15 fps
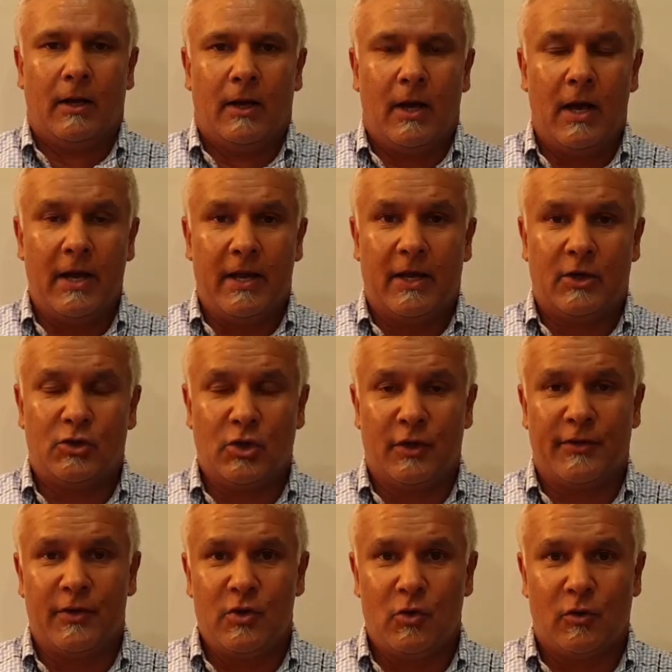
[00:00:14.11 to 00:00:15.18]
Hi,
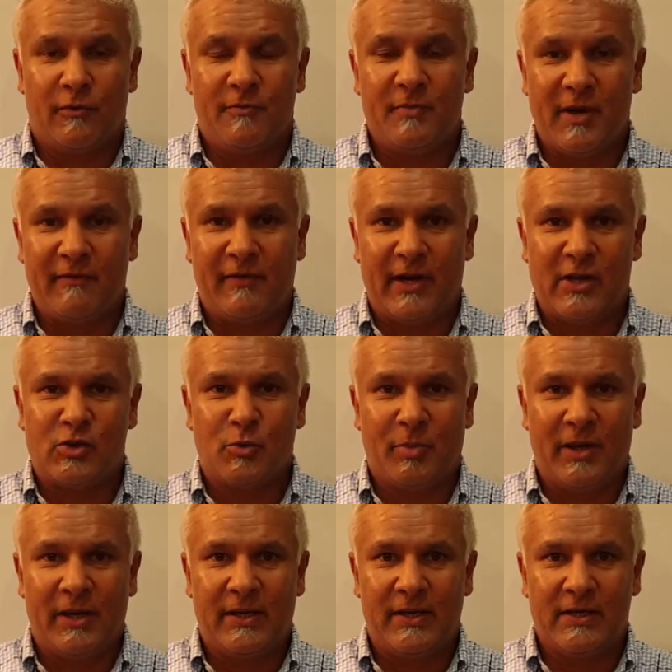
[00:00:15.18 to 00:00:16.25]
Jonathan York from Bay Financial
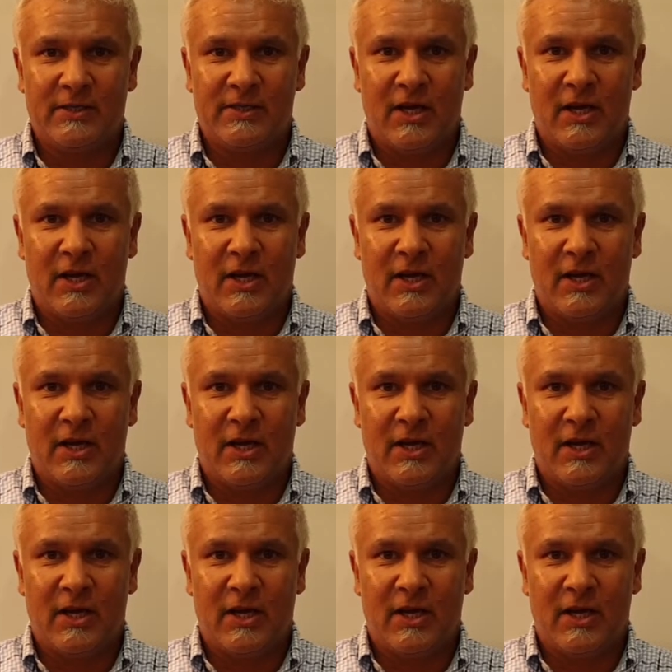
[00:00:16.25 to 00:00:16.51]
Partners,